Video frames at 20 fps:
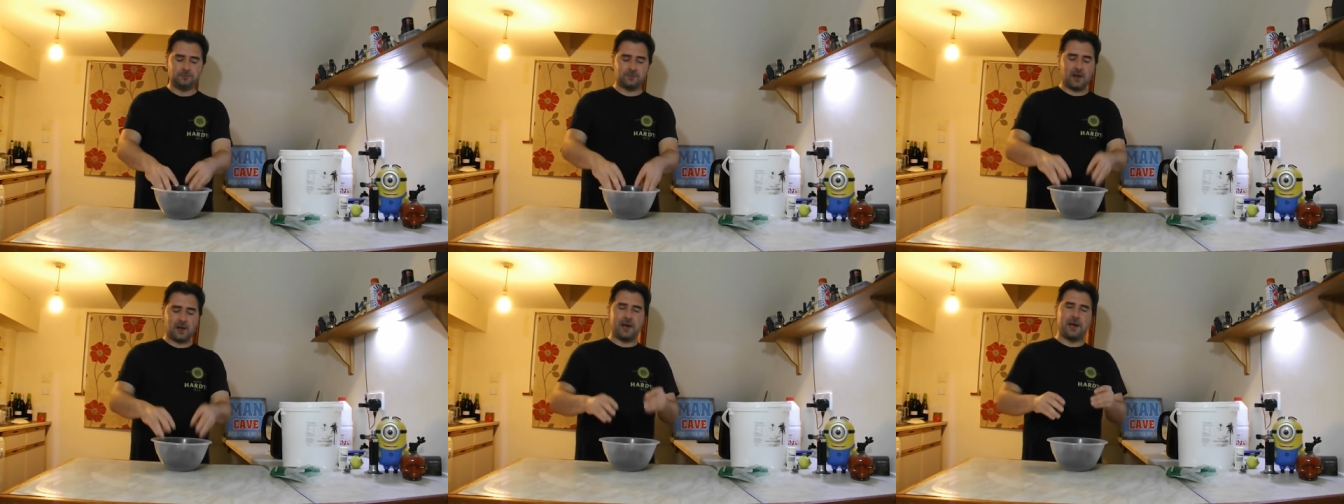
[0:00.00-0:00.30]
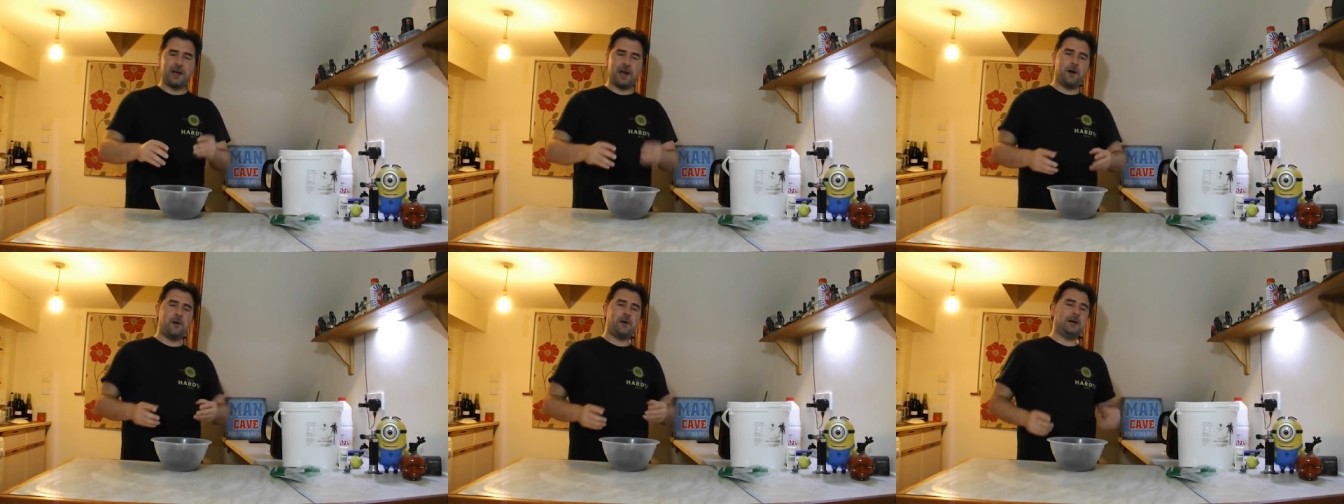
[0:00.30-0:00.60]

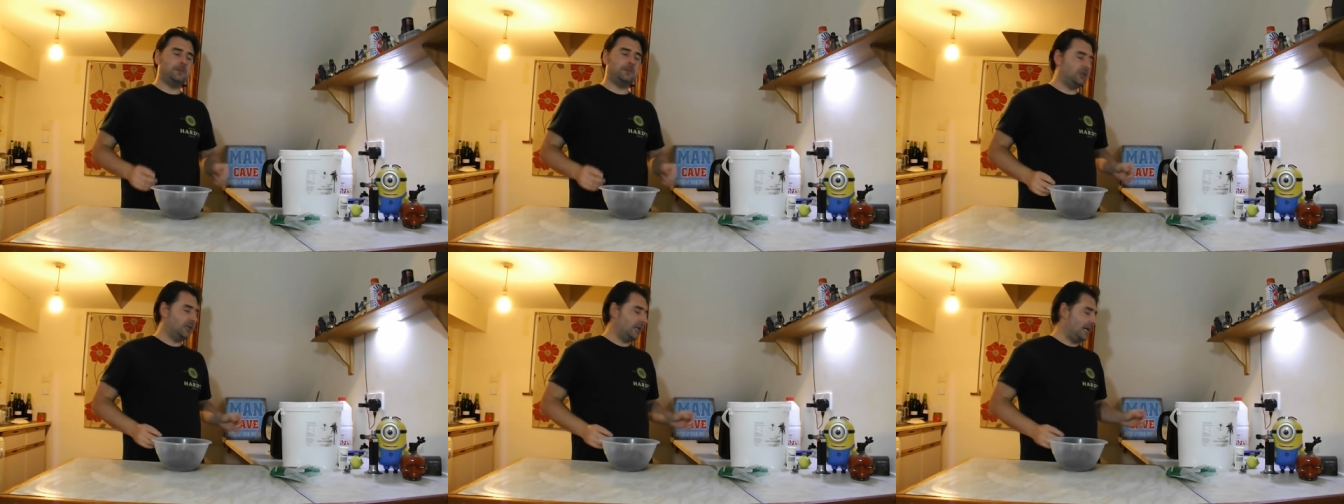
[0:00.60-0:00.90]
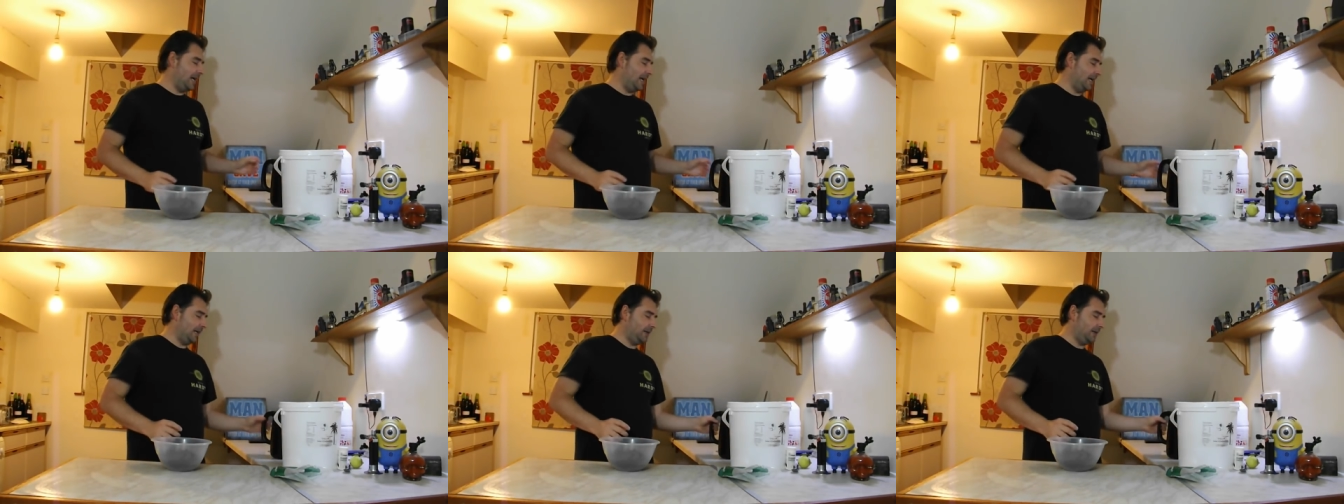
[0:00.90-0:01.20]
And now I'm going
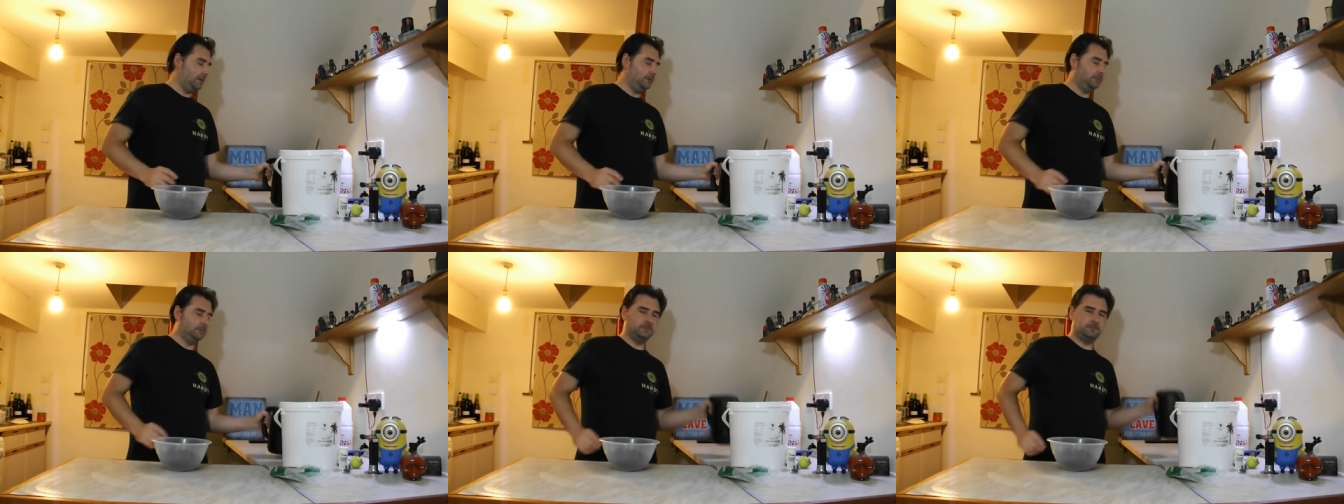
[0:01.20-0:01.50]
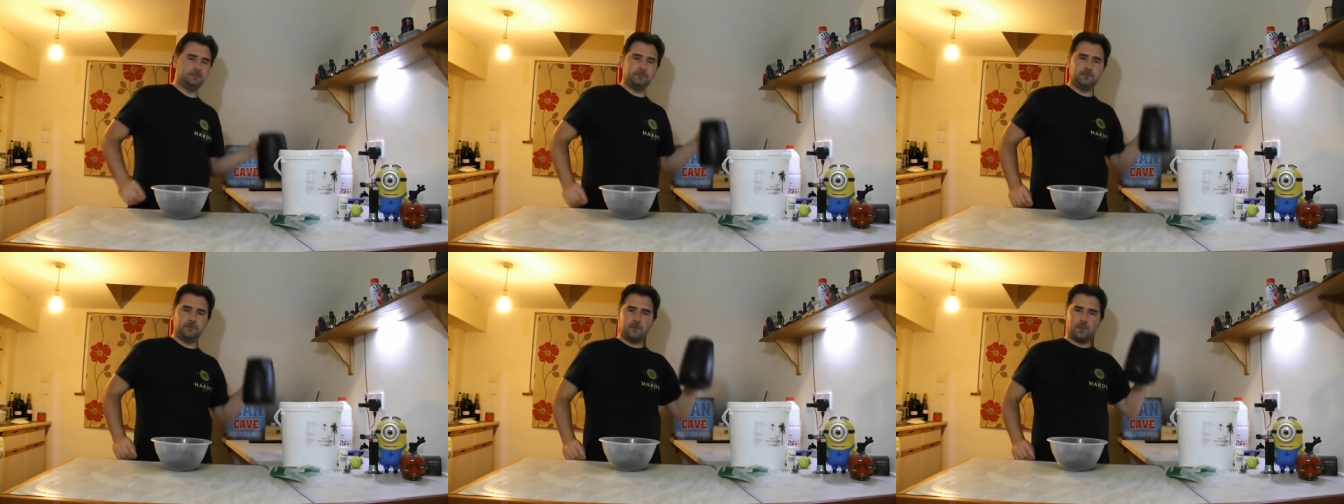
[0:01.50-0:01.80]
to add
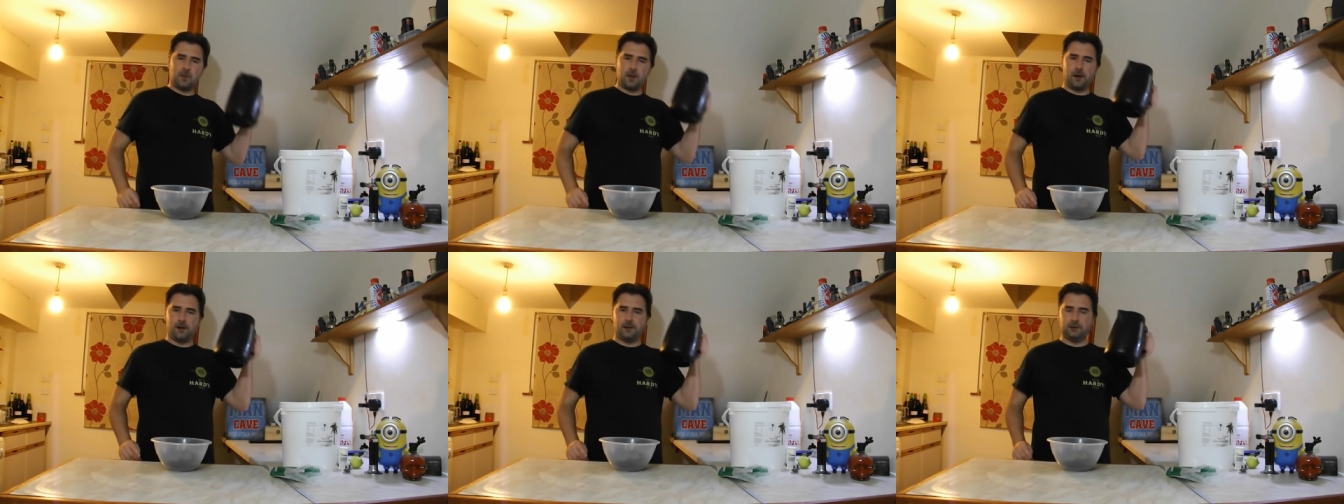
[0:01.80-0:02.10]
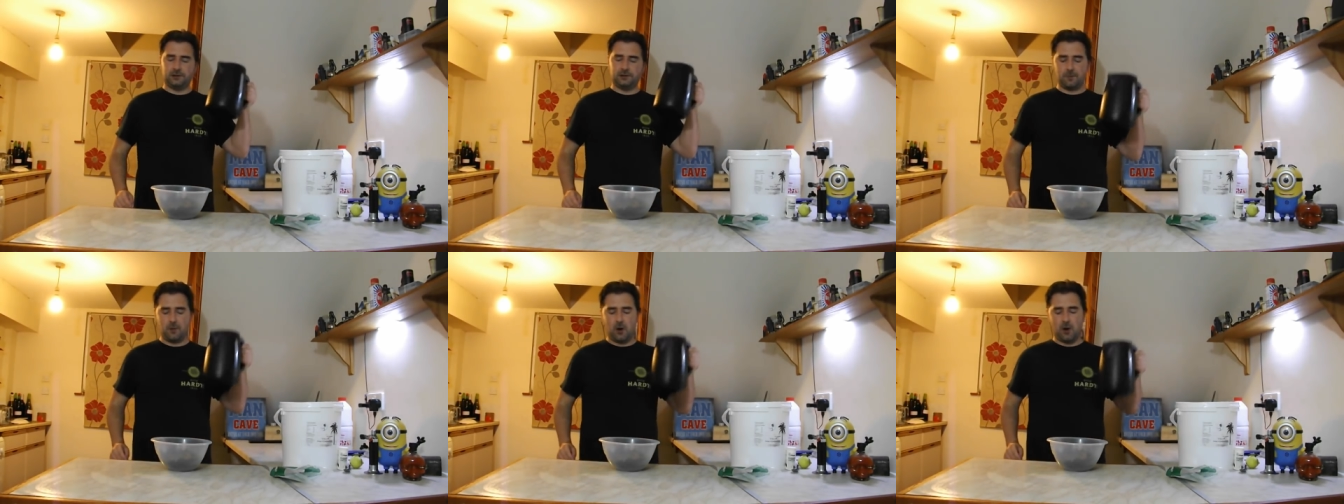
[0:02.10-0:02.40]

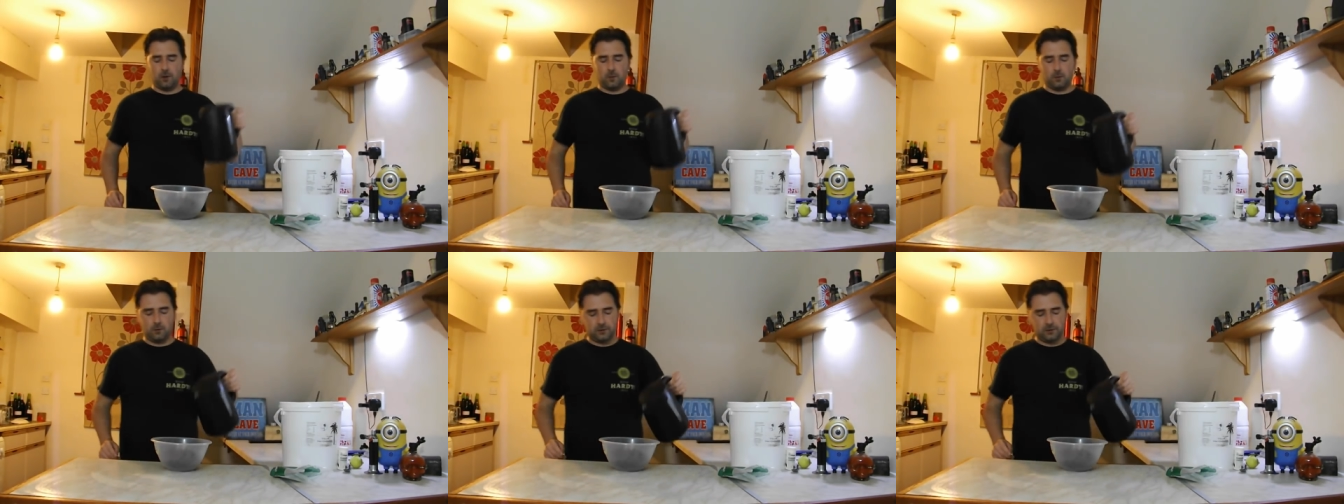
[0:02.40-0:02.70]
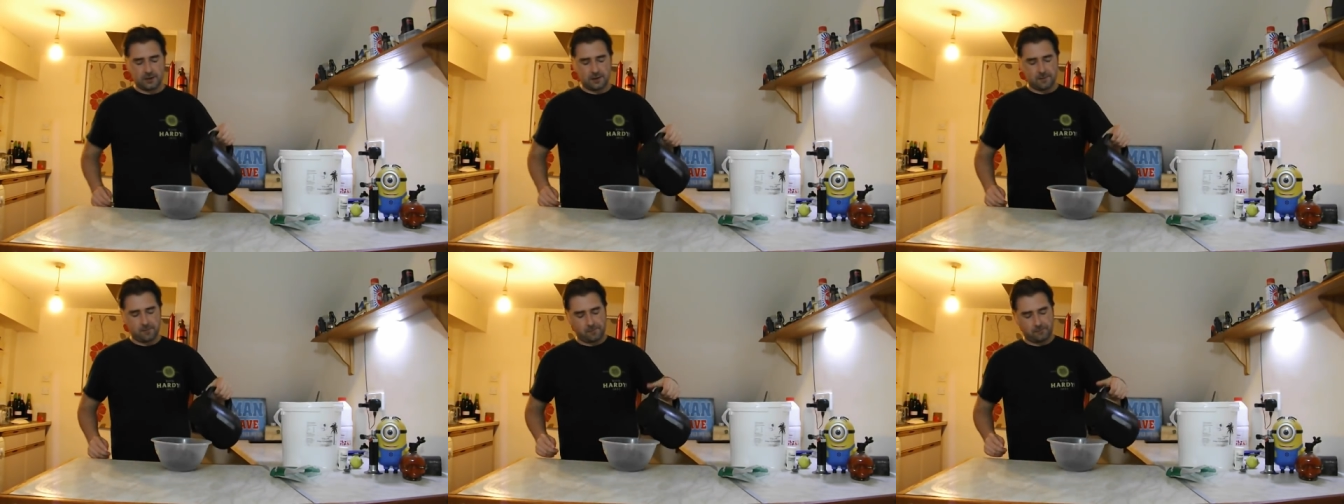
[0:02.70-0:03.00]
some hot
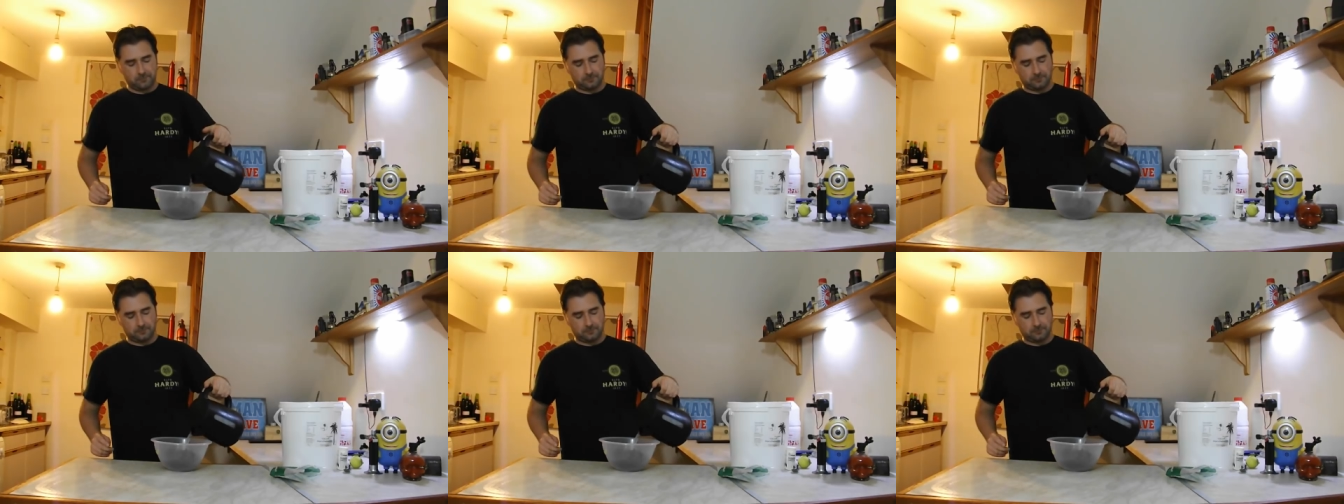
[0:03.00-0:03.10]
water.